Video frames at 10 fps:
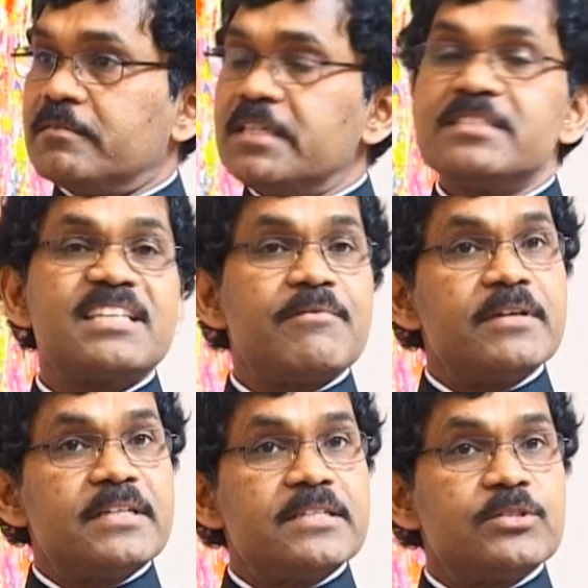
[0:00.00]
In
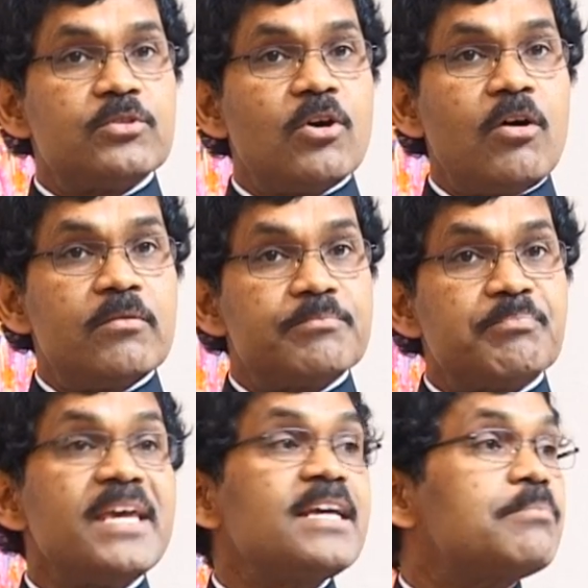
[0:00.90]
70s, you know,
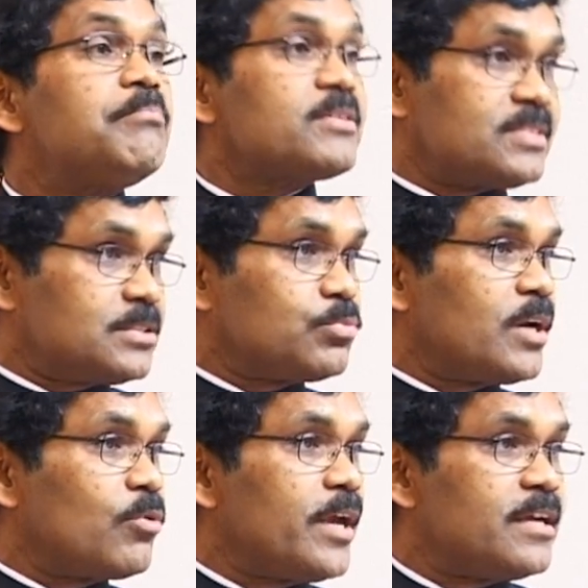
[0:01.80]
pink buses
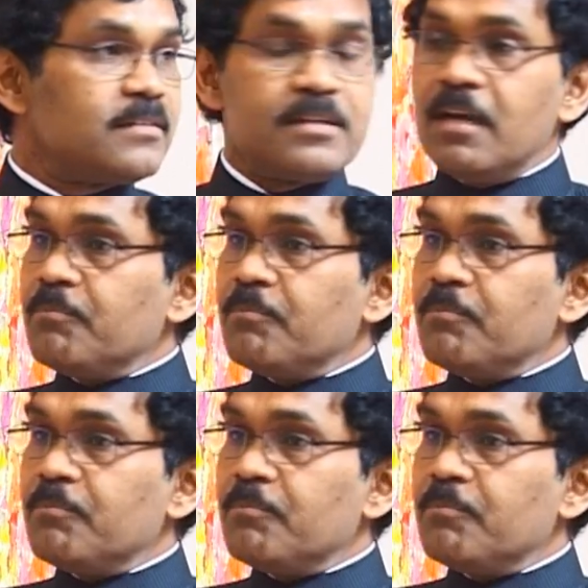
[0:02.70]
were going